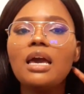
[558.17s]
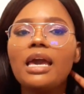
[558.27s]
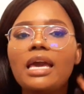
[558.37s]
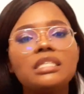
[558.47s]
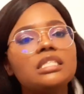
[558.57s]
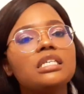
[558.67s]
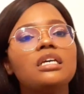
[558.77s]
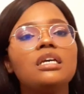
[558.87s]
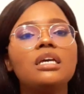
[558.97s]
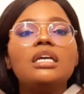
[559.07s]
it's
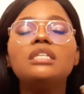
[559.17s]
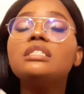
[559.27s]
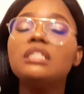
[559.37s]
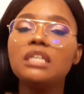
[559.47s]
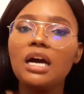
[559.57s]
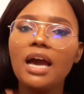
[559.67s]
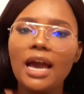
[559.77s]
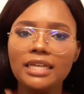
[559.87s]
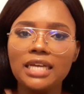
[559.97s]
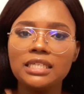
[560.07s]
easier
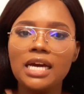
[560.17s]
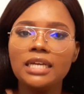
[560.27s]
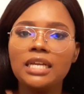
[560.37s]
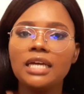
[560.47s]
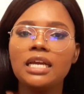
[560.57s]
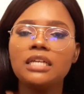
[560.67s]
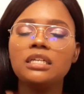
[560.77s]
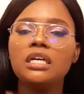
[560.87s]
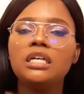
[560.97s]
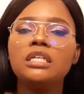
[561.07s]
and, and, and, and, and
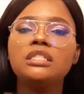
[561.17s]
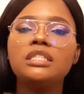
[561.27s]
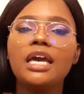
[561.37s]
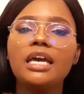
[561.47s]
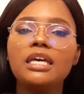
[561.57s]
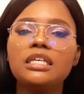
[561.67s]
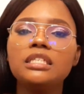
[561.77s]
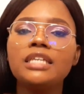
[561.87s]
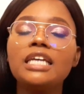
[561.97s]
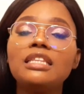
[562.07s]
they,
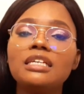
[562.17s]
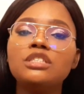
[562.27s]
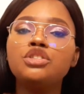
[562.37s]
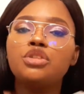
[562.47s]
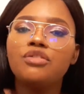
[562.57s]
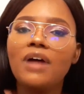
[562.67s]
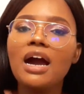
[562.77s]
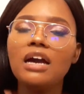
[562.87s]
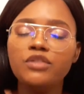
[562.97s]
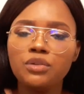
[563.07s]
they then
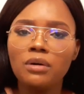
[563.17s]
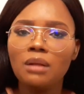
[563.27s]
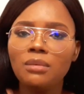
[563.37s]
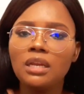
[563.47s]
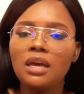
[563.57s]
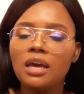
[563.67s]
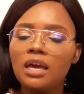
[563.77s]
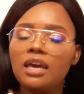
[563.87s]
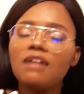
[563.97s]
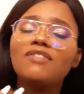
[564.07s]
survived, you know what I mean?
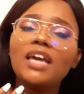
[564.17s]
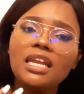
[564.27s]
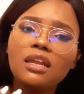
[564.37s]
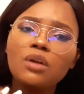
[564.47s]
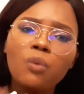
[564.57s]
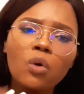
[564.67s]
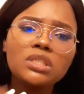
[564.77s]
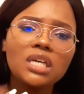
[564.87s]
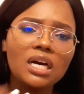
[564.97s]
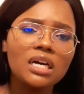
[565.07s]
If they needed
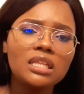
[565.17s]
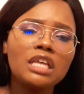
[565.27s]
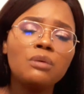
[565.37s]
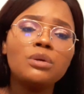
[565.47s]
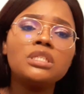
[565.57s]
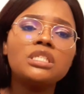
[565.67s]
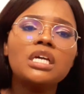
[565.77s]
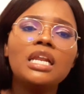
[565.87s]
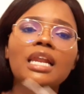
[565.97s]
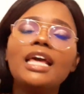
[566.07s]
water, they would
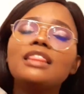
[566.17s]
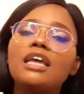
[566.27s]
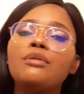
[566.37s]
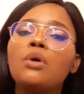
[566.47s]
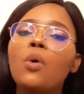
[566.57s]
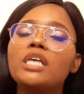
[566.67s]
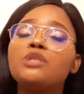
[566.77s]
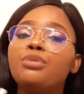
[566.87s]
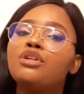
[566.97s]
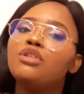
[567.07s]
let that
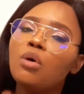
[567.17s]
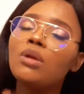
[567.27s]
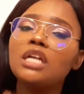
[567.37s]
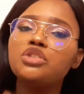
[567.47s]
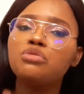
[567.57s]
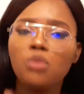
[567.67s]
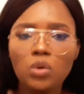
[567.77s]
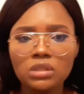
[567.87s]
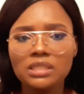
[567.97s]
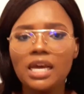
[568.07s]
request be known unto
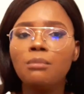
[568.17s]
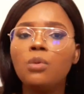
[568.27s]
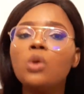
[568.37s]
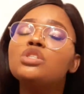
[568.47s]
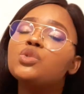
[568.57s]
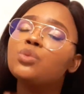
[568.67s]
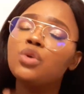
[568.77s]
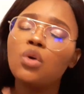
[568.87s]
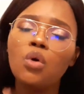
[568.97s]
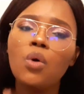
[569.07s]
Moses, and Moses would
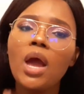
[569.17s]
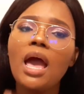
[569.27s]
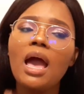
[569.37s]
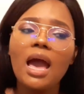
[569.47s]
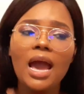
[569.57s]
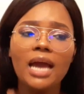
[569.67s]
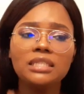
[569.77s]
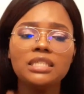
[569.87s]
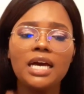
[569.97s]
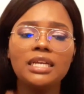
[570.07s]
go
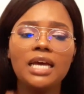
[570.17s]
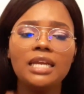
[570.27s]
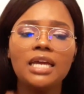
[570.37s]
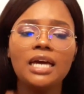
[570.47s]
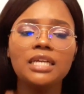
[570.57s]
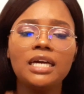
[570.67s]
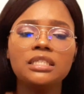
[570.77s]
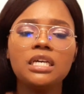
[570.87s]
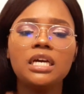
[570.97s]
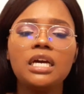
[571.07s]
and, and, and, and,
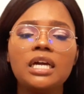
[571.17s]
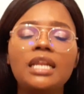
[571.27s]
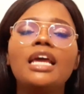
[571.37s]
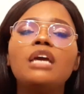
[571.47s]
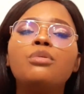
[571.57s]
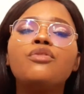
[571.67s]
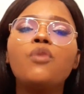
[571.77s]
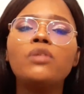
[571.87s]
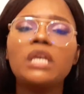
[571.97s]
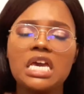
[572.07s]
and lay
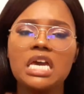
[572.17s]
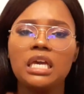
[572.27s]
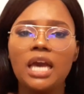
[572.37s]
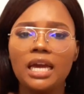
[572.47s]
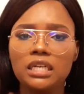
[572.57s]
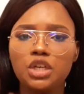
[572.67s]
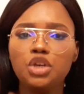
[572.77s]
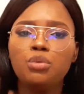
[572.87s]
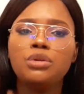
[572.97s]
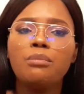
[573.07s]
before the king, and he
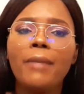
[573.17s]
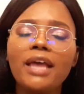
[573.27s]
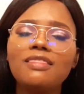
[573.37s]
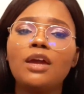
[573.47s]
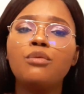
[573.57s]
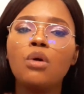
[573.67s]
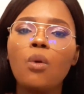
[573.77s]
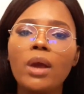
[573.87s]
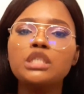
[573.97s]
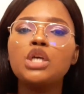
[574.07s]
would make that
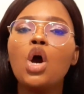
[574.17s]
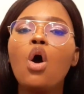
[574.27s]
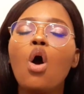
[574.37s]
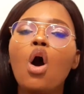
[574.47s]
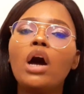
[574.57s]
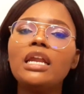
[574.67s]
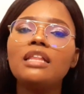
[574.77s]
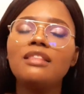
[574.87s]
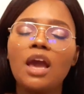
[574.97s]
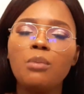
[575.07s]
request on
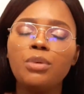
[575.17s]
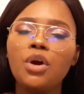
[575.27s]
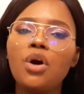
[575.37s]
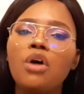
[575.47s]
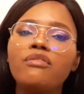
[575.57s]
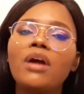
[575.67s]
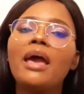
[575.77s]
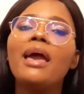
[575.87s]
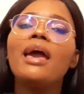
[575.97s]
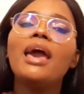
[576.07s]
their behalf.
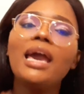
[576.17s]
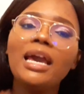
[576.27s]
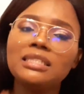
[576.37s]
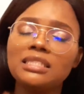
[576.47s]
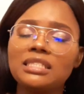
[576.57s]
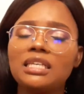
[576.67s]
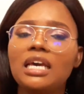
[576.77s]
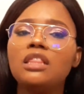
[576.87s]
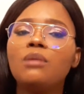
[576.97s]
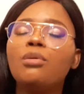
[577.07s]
Hence,
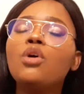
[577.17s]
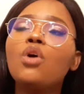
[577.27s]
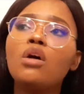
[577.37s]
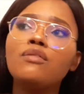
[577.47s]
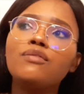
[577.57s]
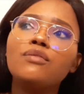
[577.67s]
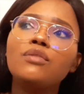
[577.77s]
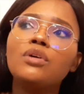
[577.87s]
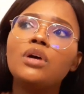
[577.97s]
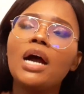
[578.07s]
in the book of,
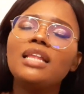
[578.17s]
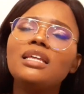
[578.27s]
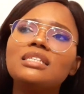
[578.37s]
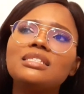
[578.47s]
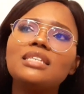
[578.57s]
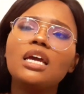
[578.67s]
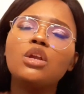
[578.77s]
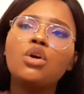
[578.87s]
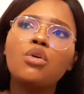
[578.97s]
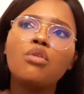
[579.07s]
I think it's
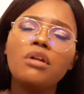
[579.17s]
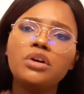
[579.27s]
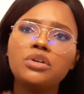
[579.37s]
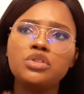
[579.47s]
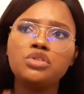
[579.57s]
Second Chronicles